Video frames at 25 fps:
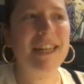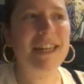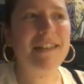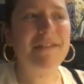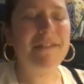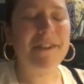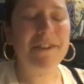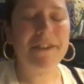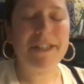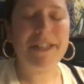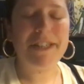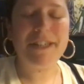
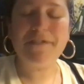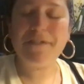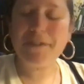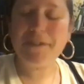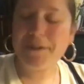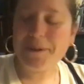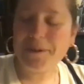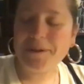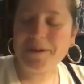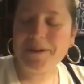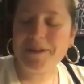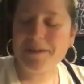very
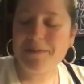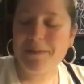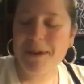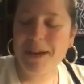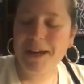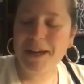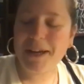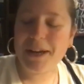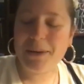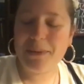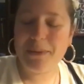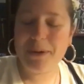difficult
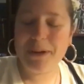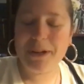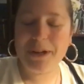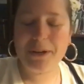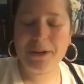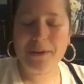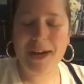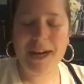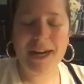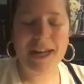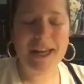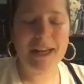depending on what you're
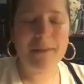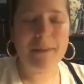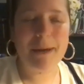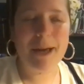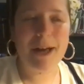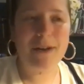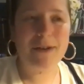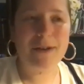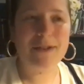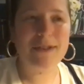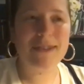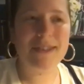writing
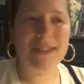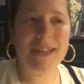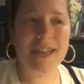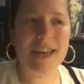about.